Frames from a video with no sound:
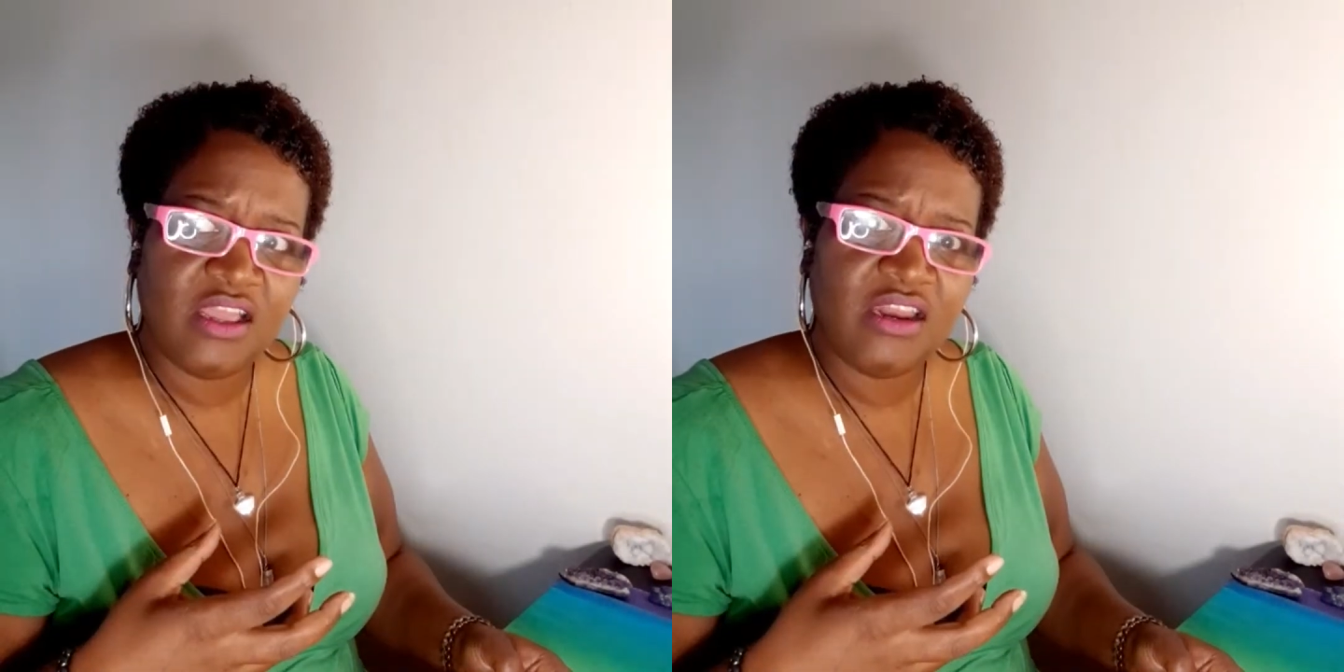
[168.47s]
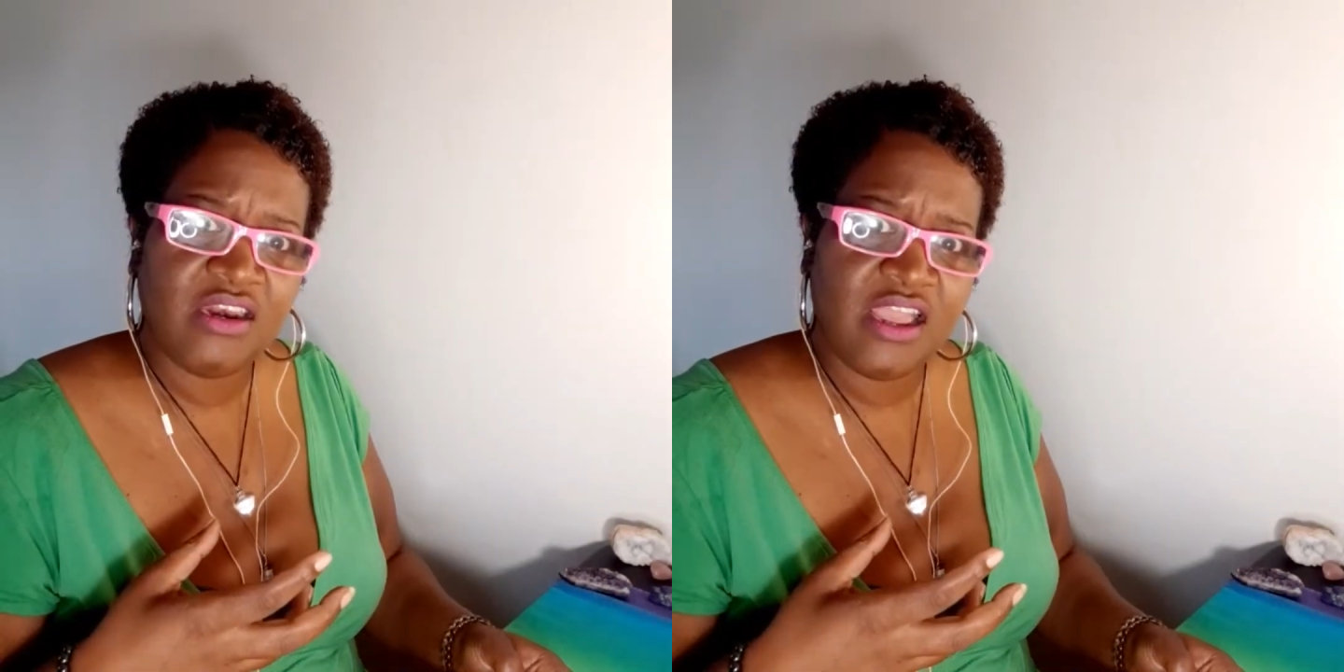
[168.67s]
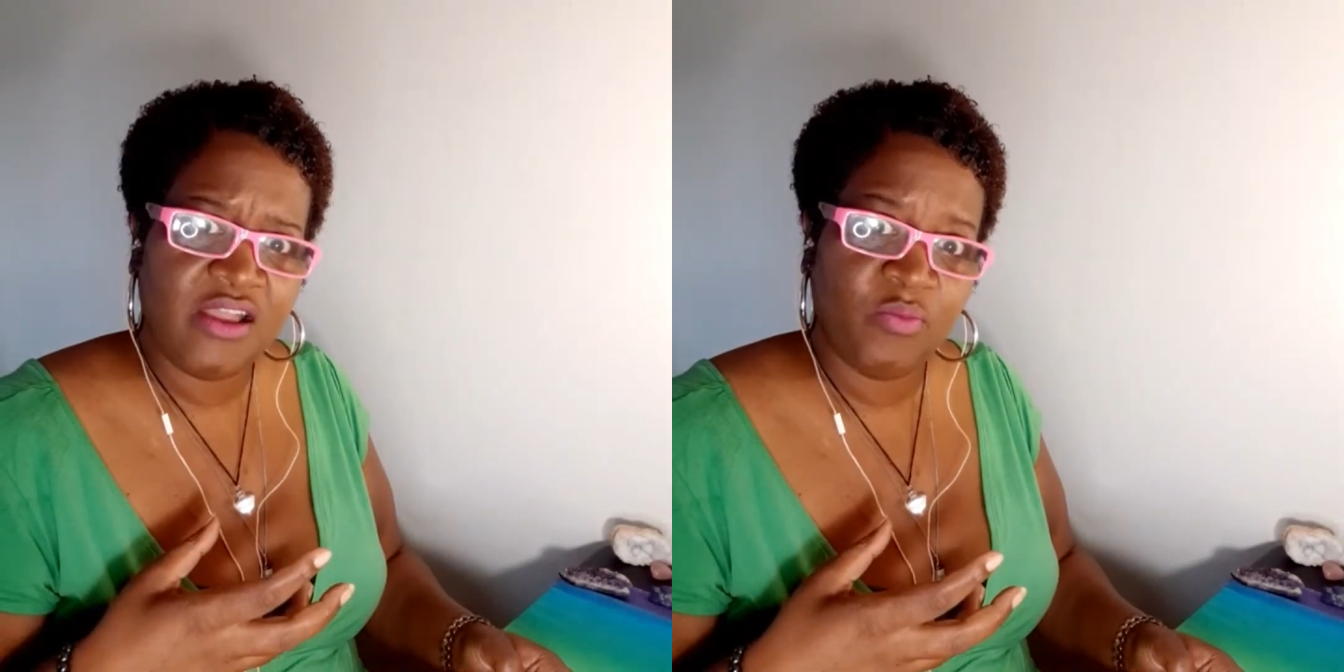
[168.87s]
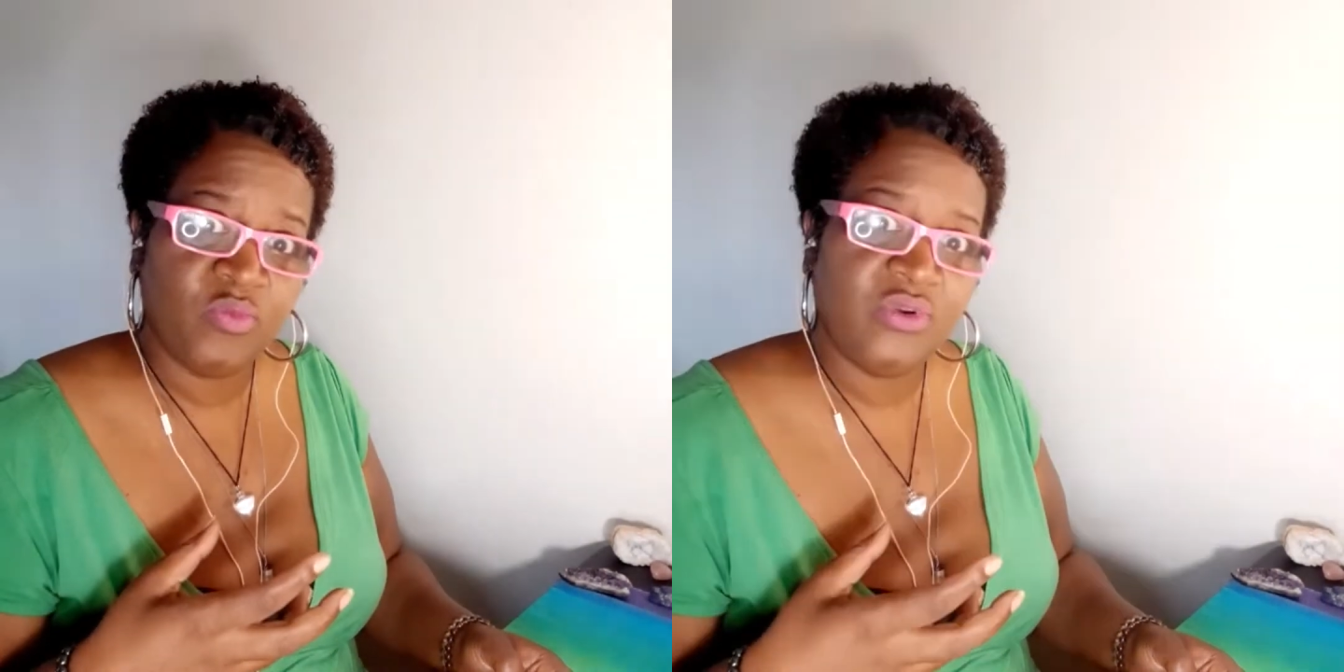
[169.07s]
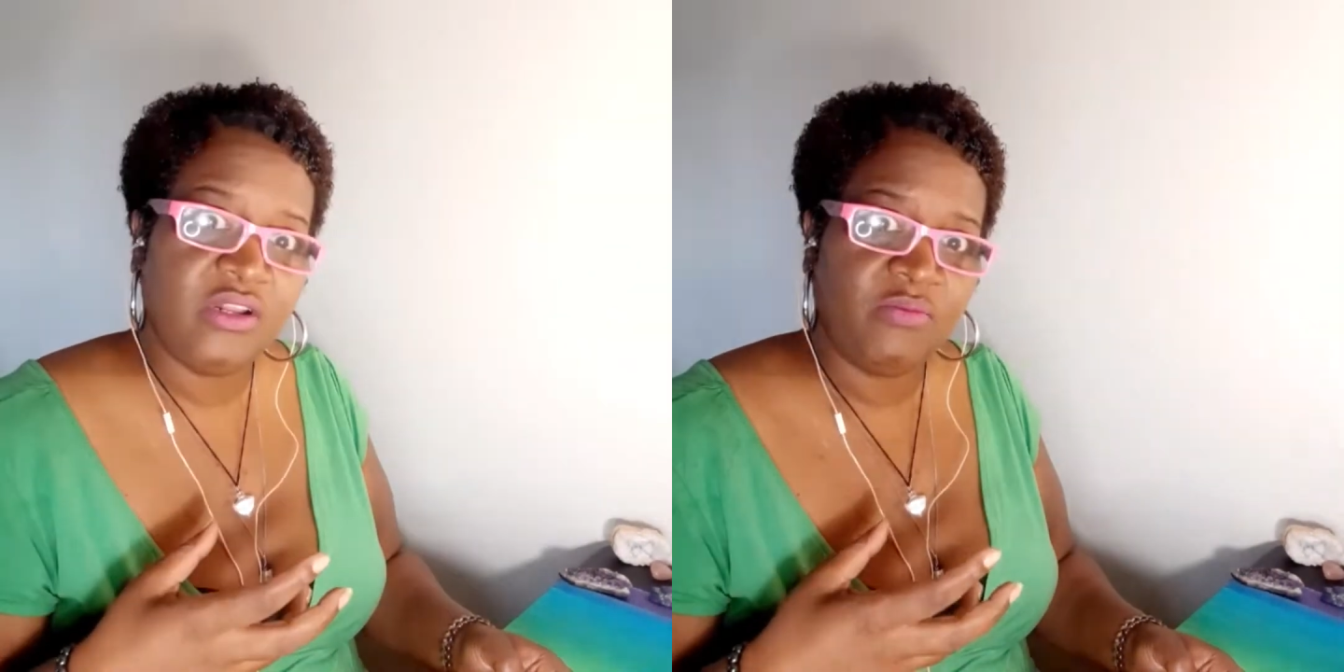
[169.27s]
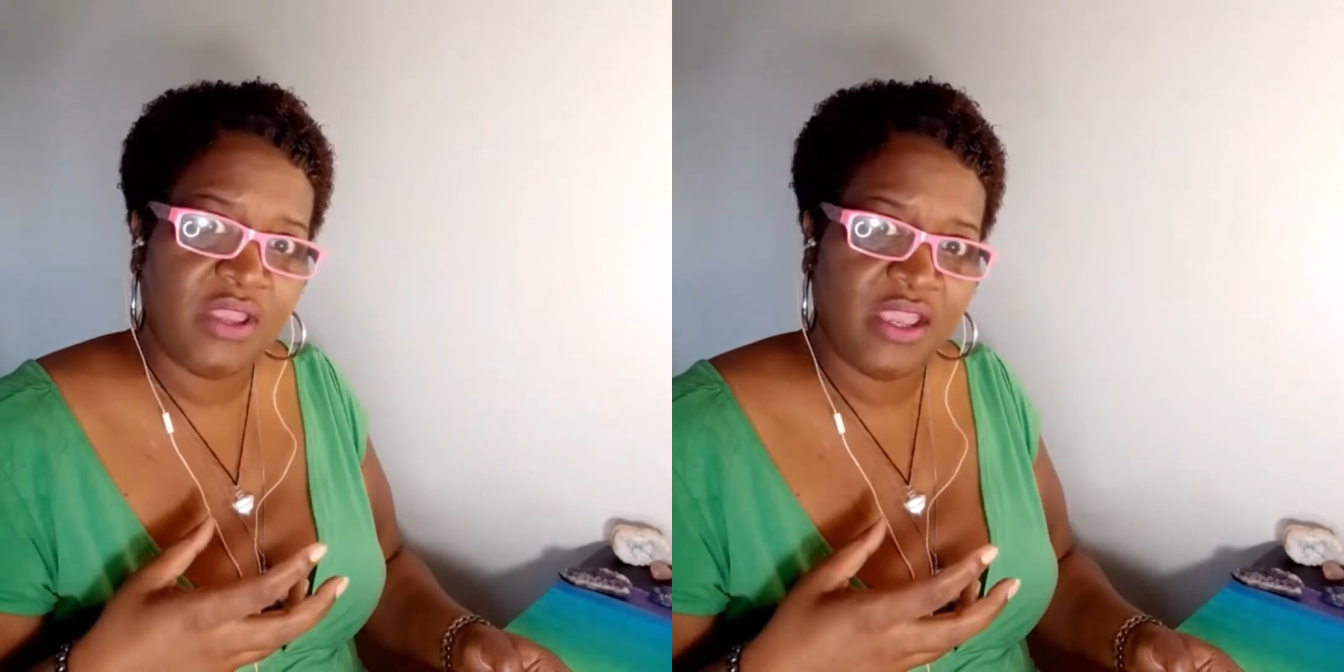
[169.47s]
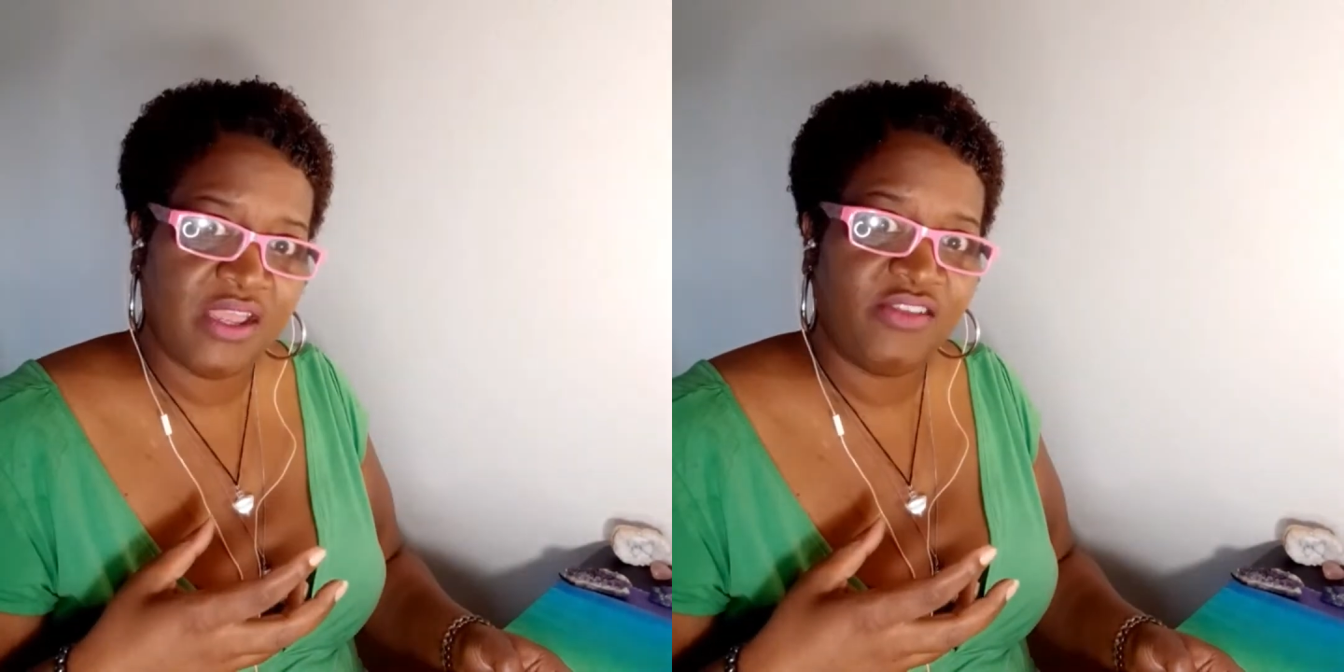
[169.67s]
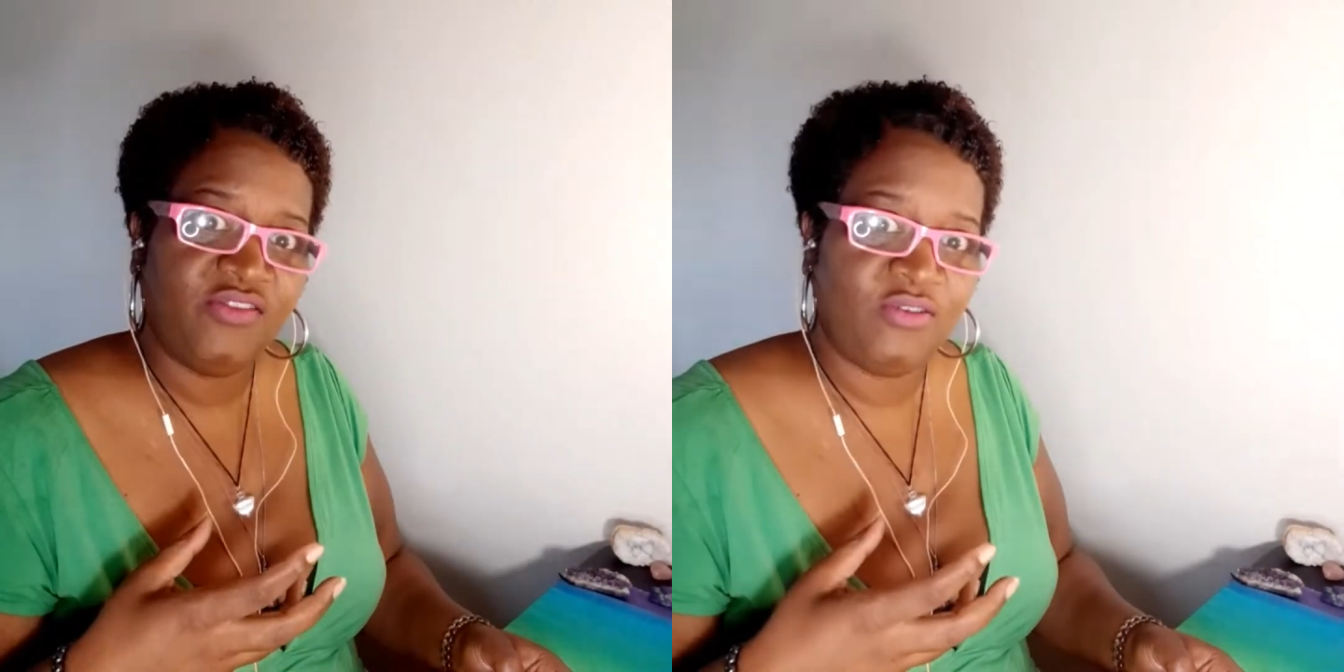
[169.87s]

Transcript: Now I'm really mad because you